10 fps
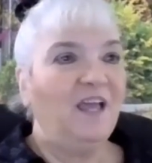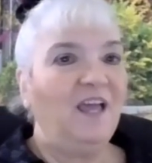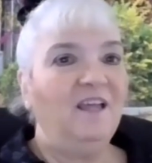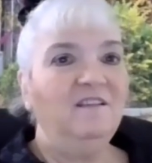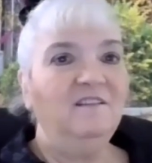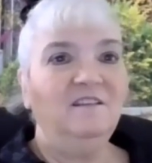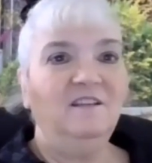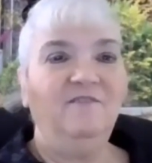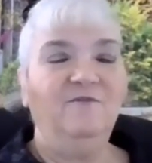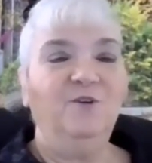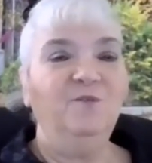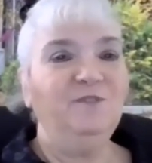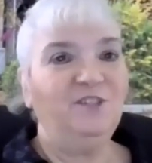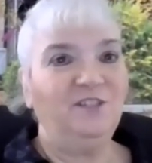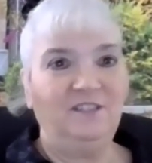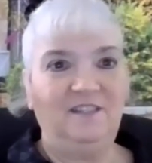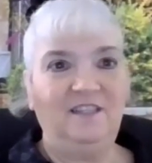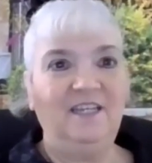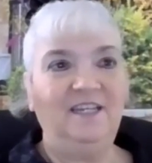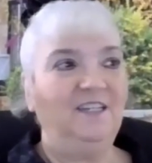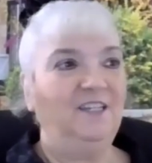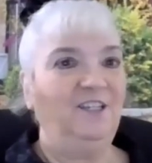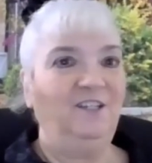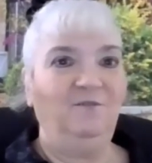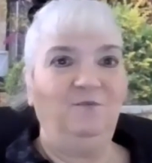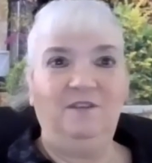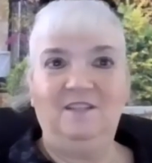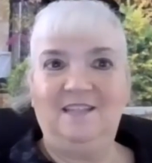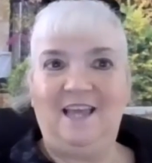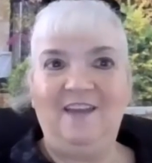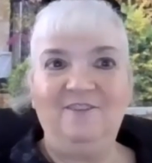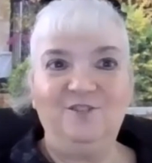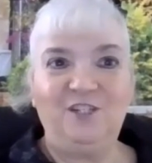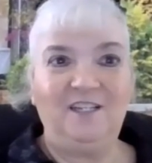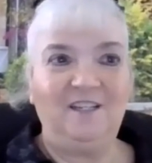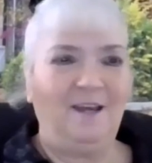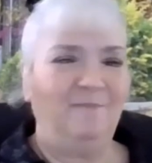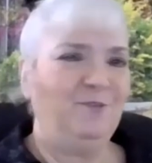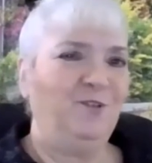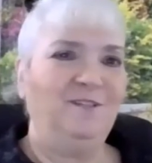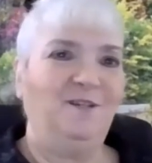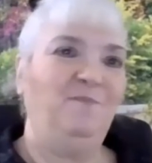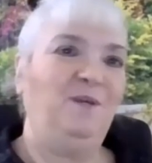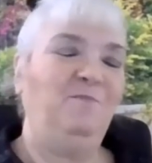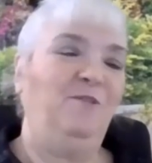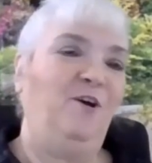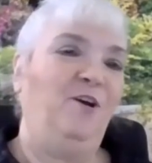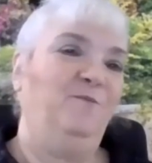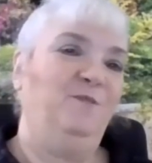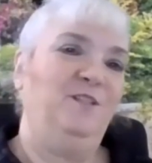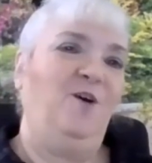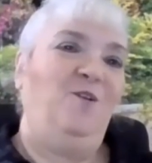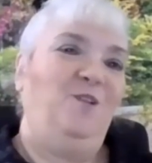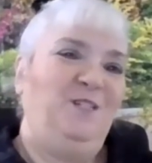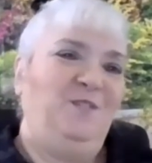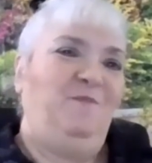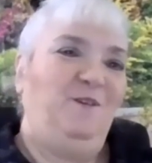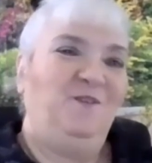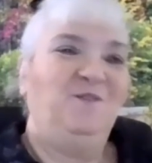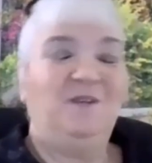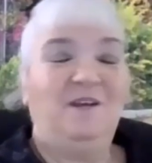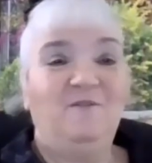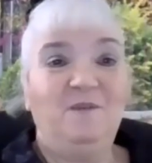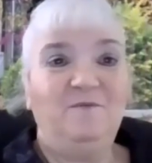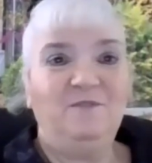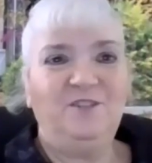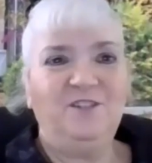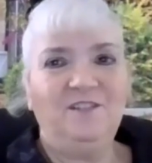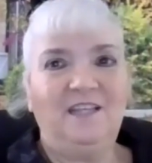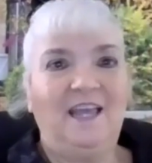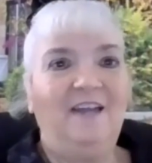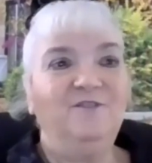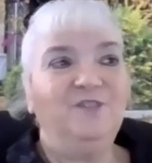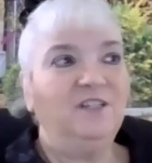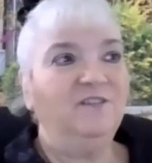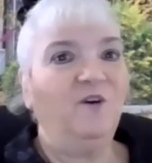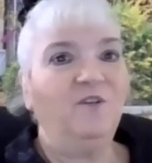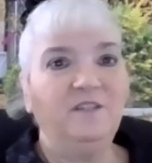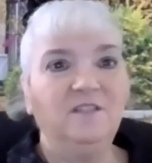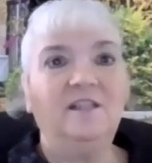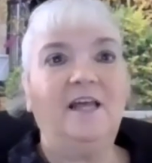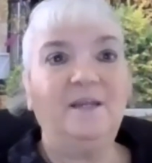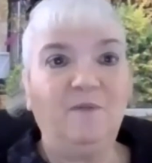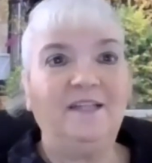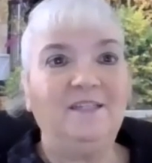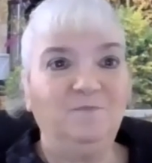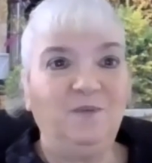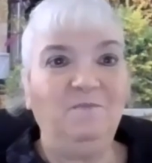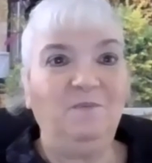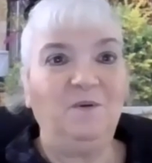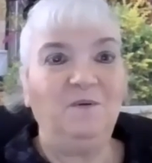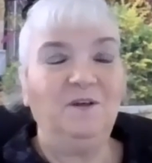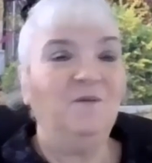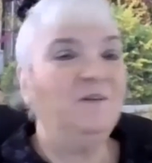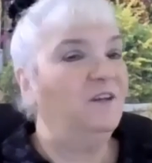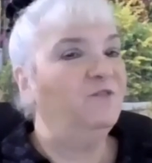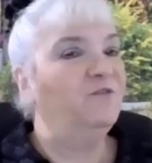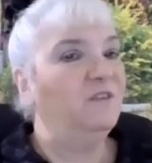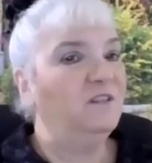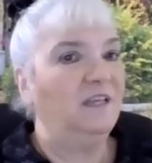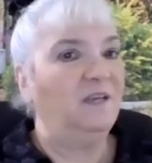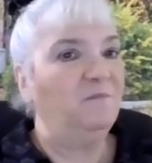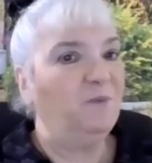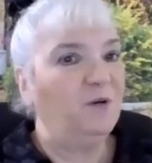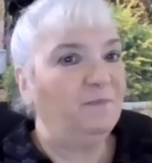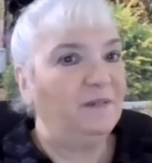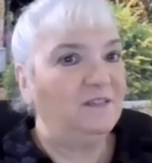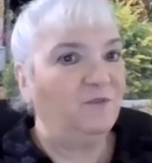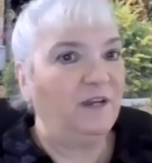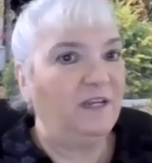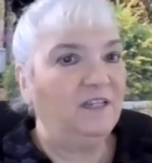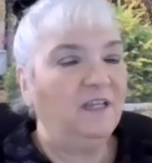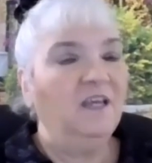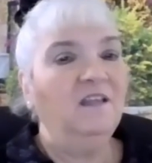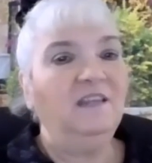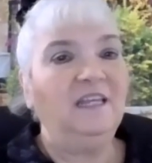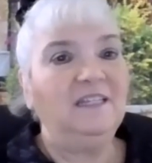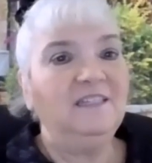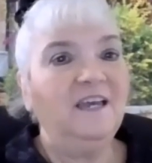And the room was just thick with this energy. And I'm sure some people thought it was the Holy Spirit or whatever, but it was just the energy of all these like-minded people going there for the same purpose, right? The yeah.